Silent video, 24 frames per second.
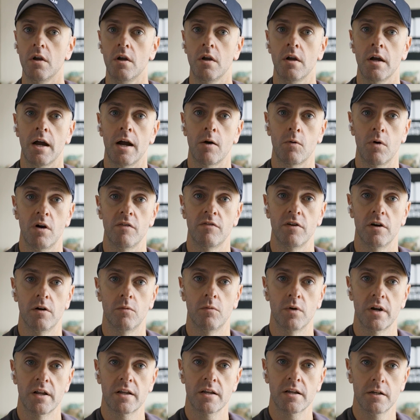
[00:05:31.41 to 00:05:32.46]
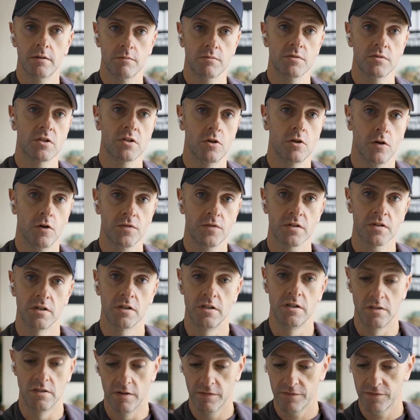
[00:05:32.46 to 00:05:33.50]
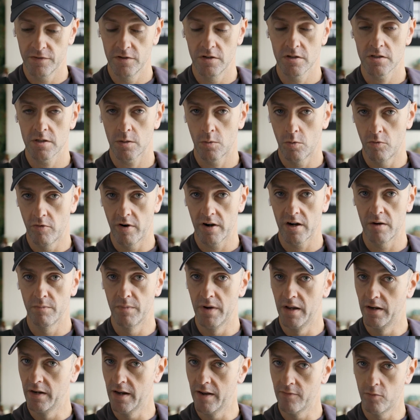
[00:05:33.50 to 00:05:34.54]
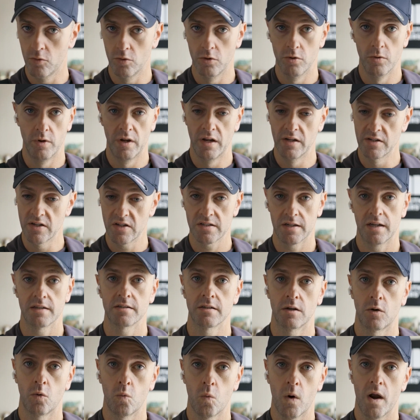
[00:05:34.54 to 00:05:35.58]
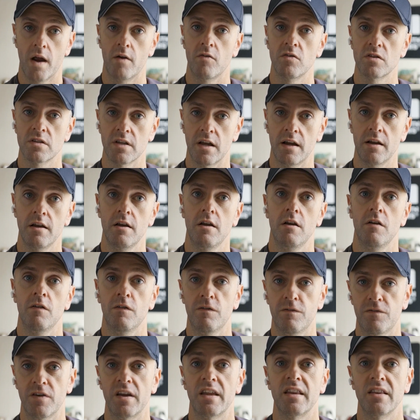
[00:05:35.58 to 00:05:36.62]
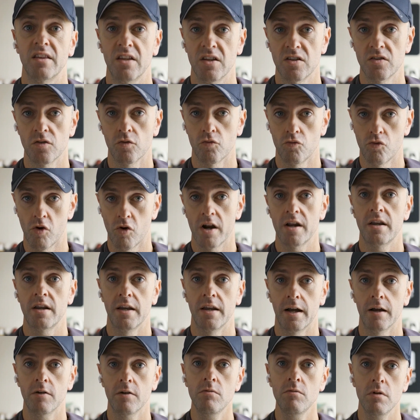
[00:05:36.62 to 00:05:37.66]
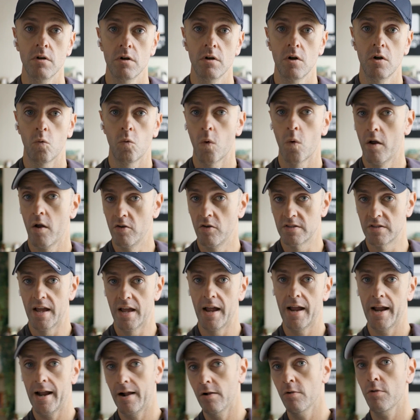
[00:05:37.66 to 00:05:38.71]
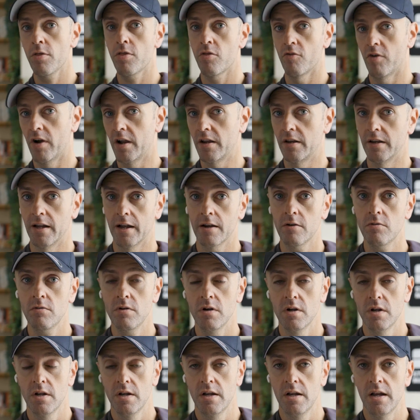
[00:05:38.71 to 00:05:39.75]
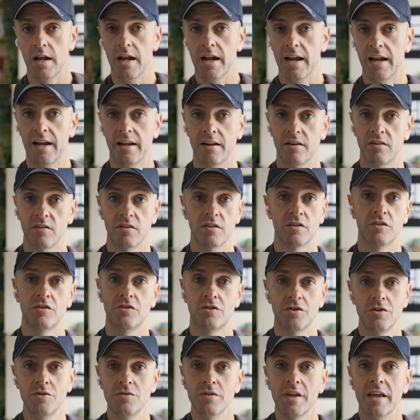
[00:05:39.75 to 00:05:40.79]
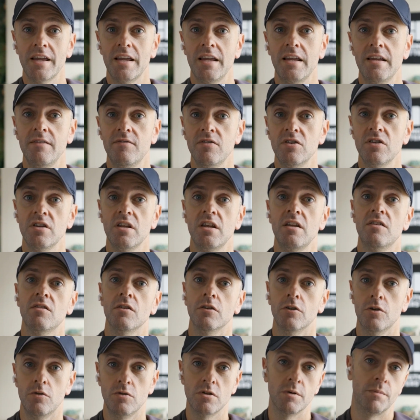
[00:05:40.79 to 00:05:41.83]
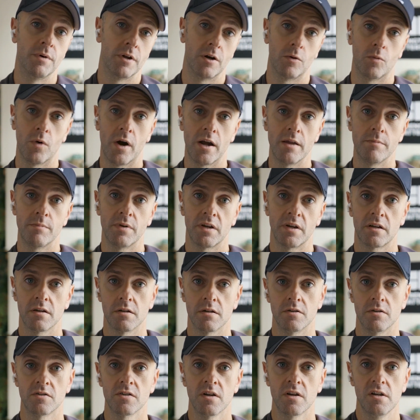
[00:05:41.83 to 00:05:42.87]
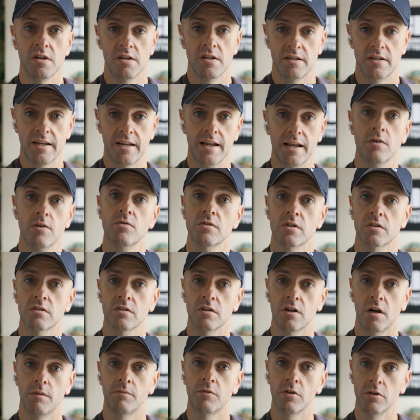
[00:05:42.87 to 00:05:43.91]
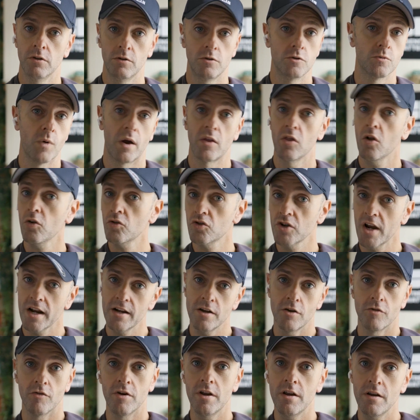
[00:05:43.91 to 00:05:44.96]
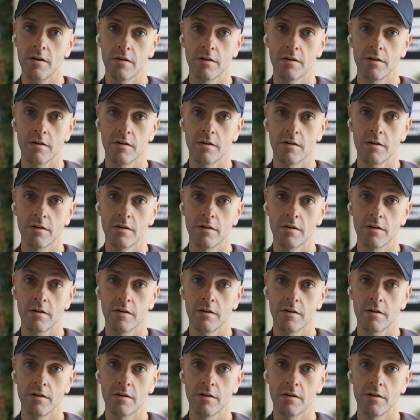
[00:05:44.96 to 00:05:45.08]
However, when it comes to the off season, the first thing we recommend everyone doing is assessing where is their fitness right now, where is their health right now, and do they even need to lose a bit of weight? Because now is the time to lose weight, not January,